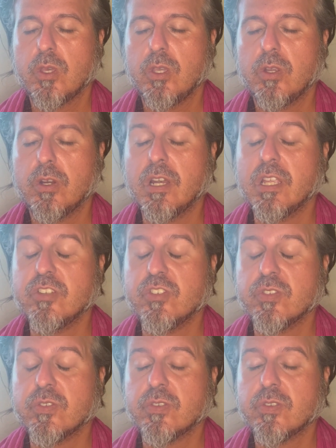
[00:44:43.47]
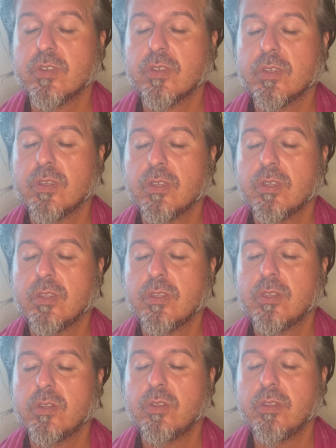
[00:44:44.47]
your allegiance
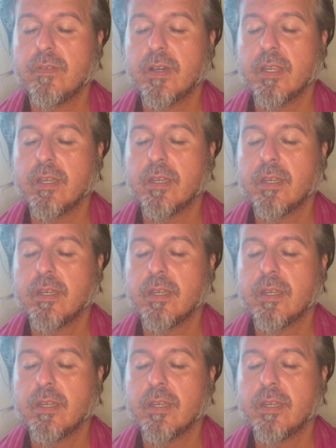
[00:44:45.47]
to the divine,